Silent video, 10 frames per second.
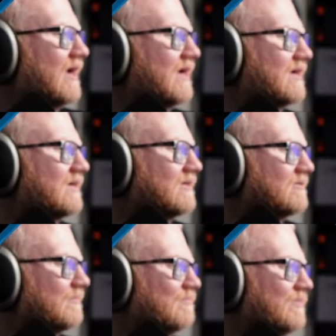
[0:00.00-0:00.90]

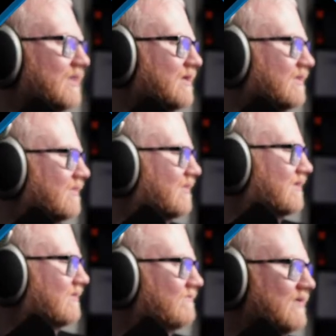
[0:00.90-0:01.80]
and
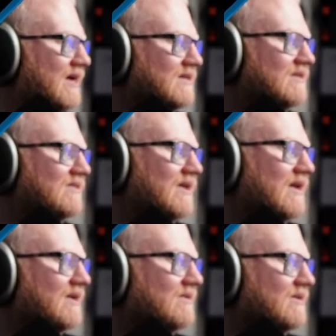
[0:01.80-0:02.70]
the fact
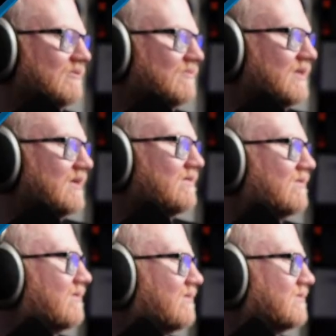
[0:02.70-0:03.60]
that
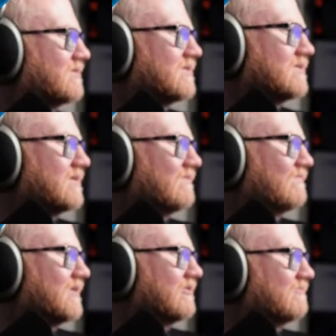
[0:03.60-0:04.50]
these are just
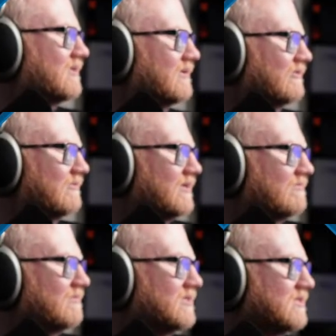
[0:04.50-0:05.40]
configured with
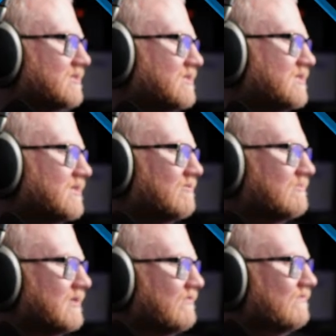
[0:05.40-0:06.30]
Lua, which is
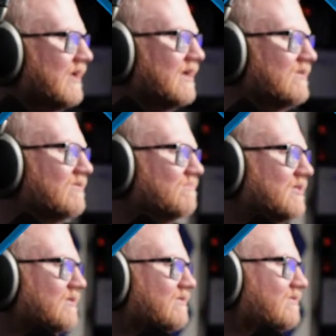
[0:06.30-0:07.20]
really fast,
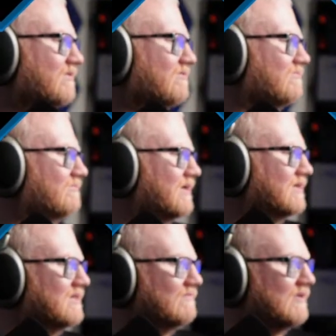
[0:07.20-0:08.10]
but then also
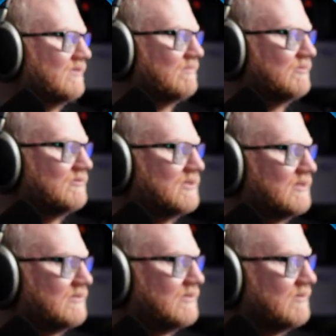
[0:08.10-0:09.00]
relatively simple to
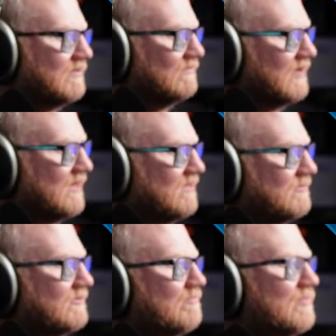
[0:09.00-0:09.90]
learn and
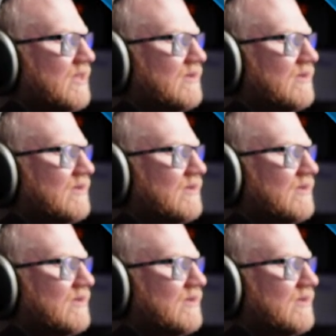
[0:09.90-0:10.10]
flexible.